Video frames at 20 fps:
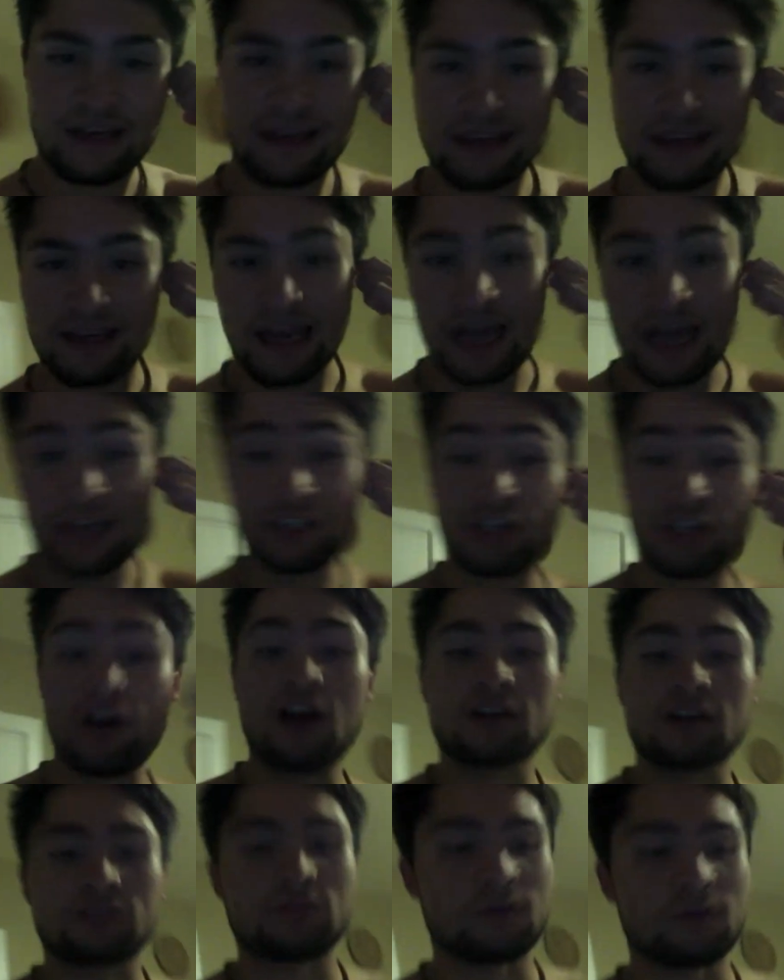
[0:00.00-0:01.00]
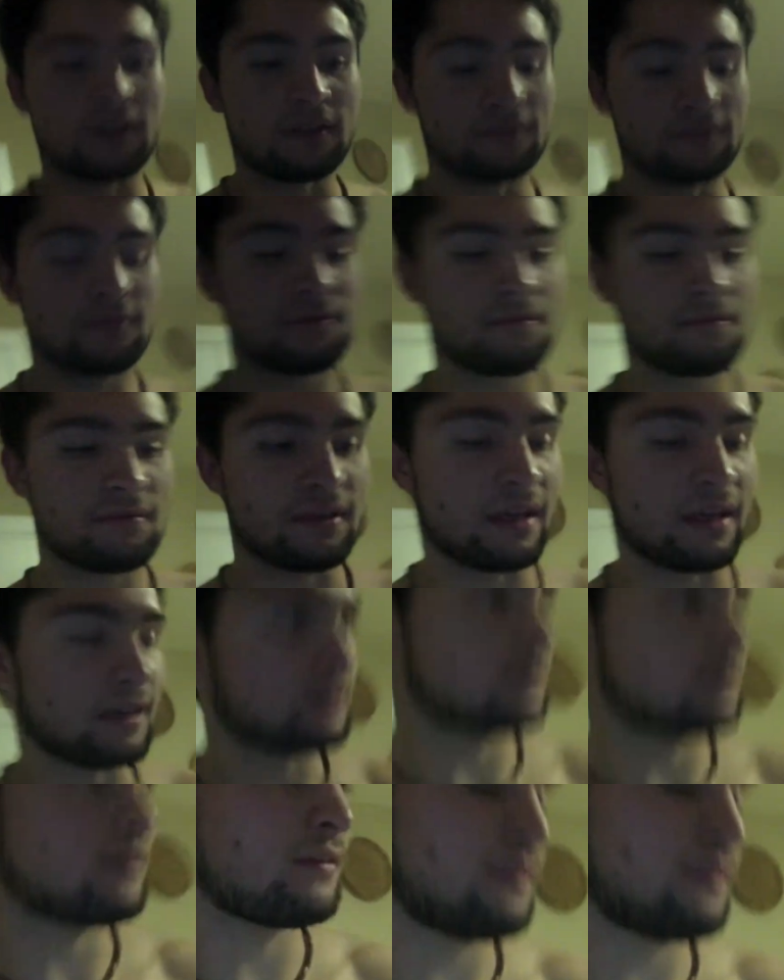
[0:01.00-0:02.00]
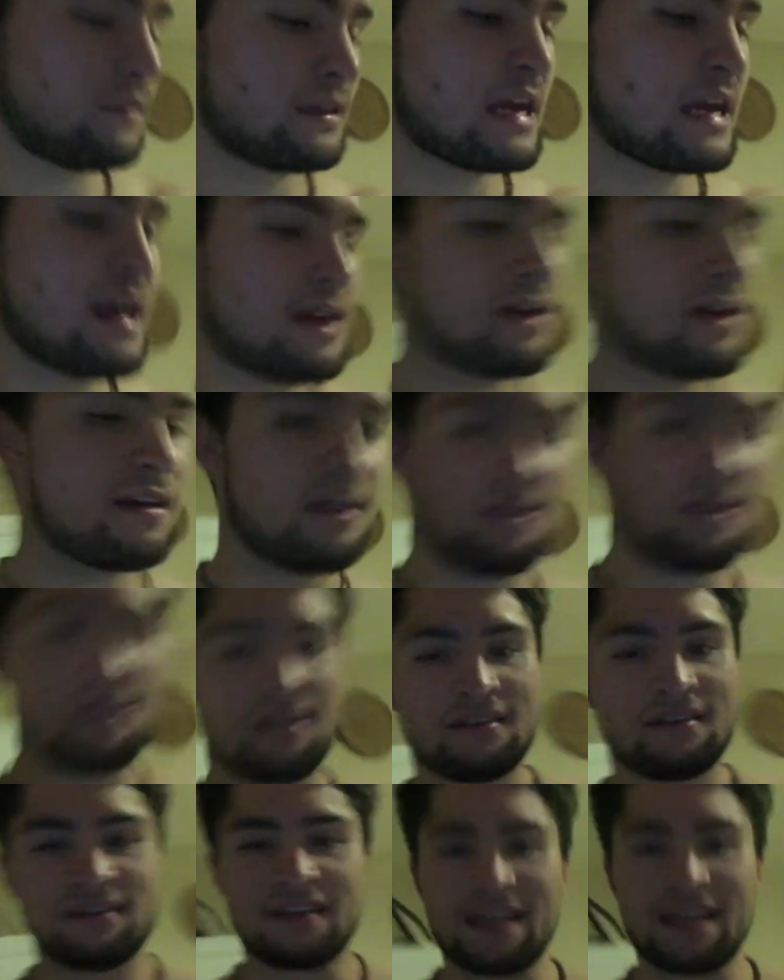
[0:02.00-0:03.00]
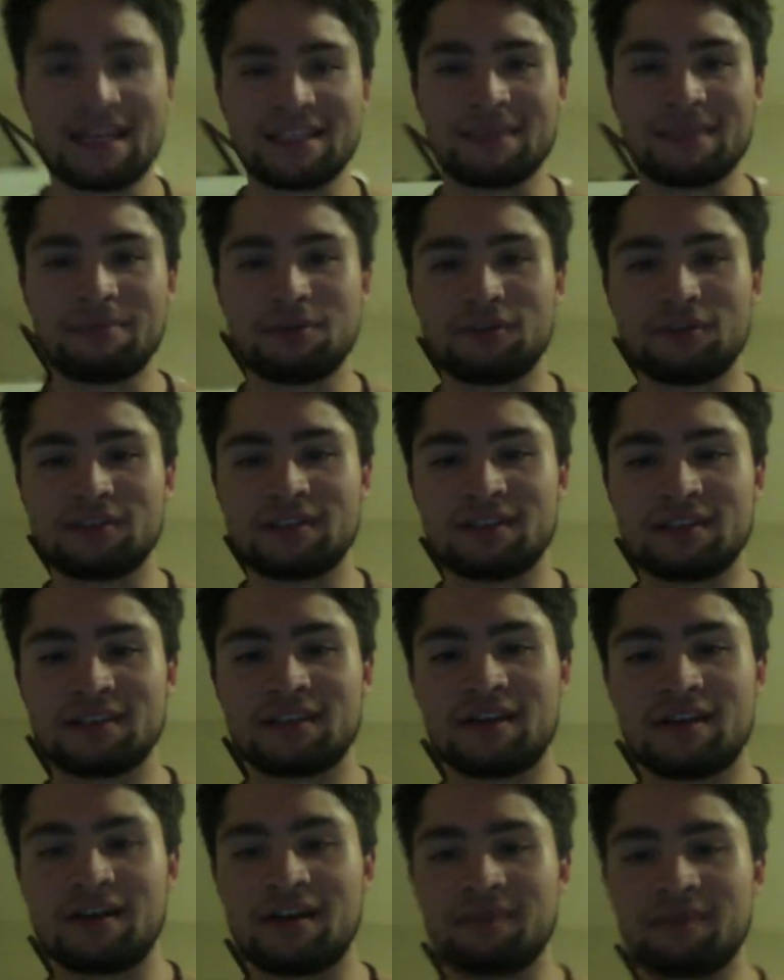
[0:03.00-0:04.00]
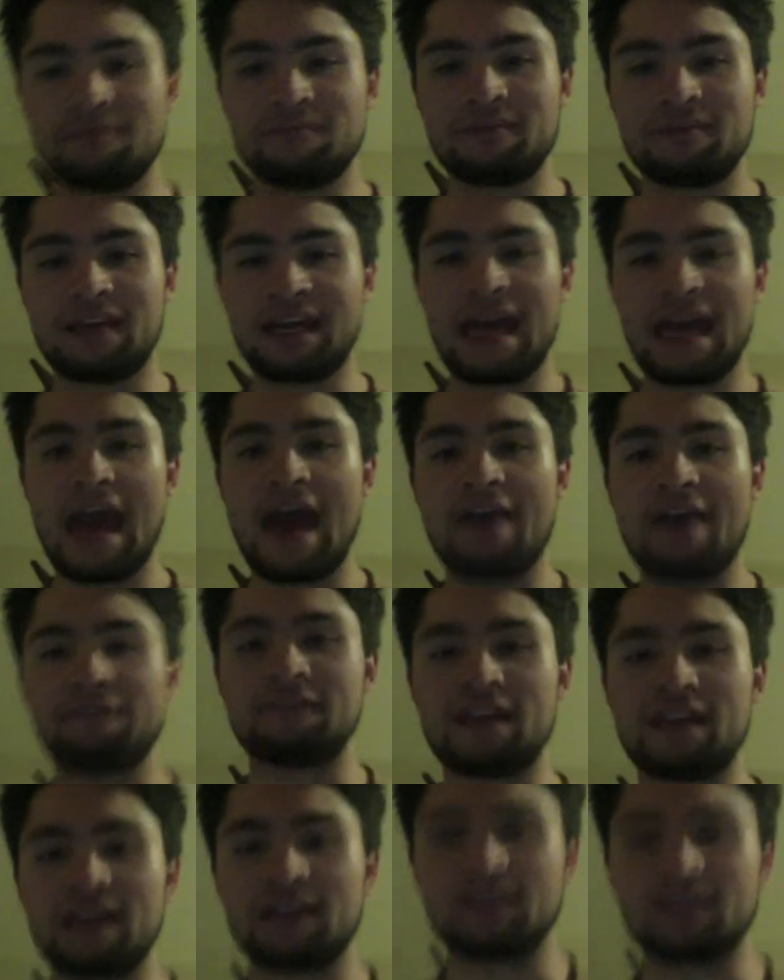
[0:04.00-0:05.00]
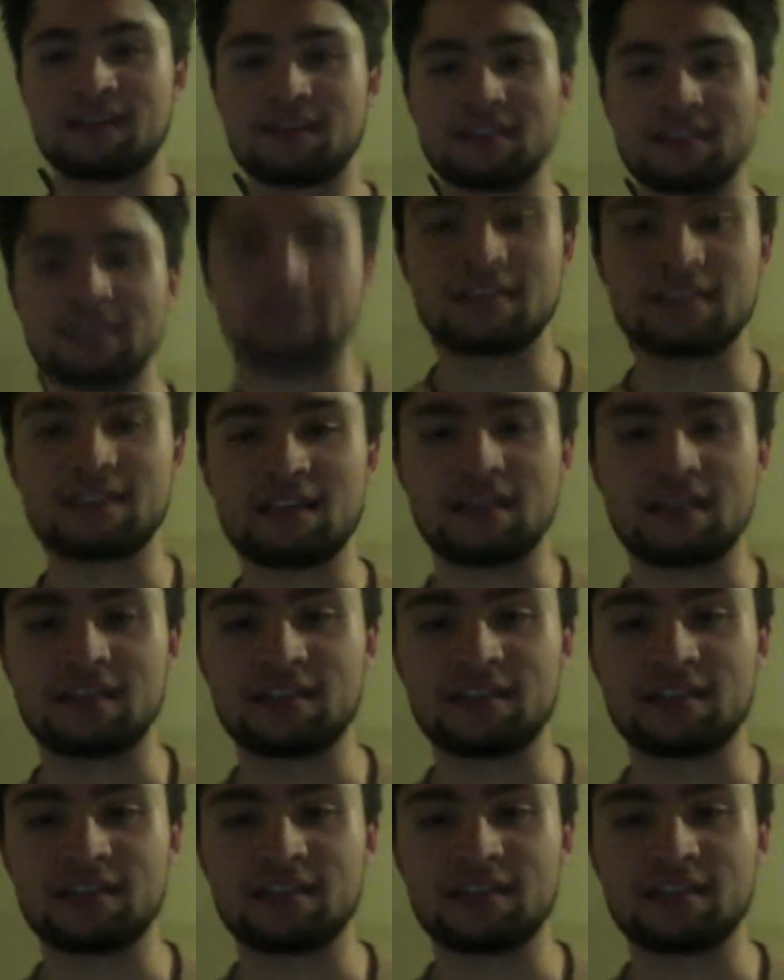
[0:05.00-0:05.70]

and talked to it. Like, not as a person. Sorry, I'm like half naked because I just got out of the